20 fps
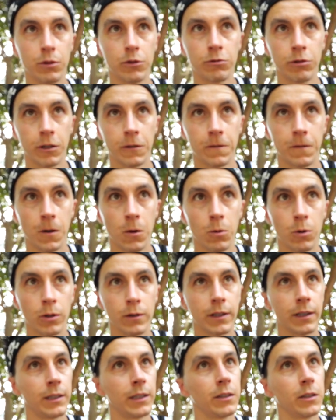a trick forward,
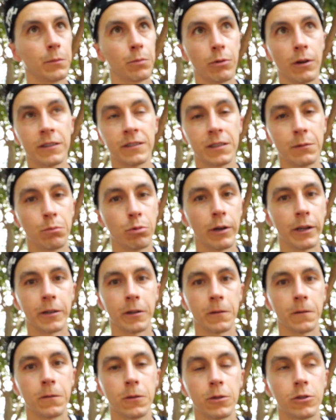then either press the brake
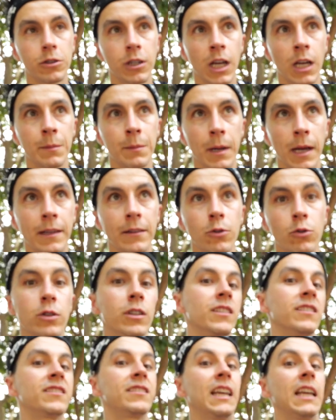or foot jam and do
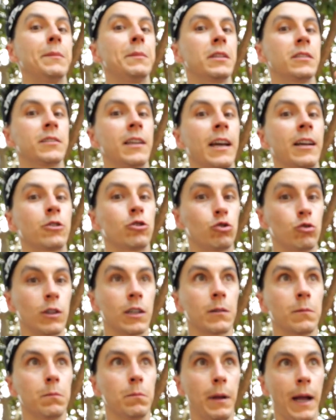the same exact
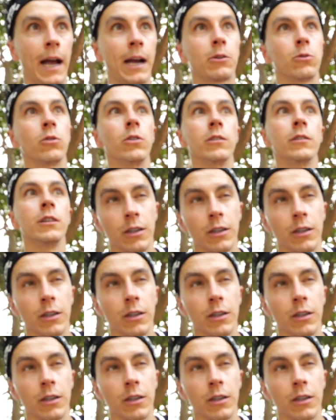trick backward.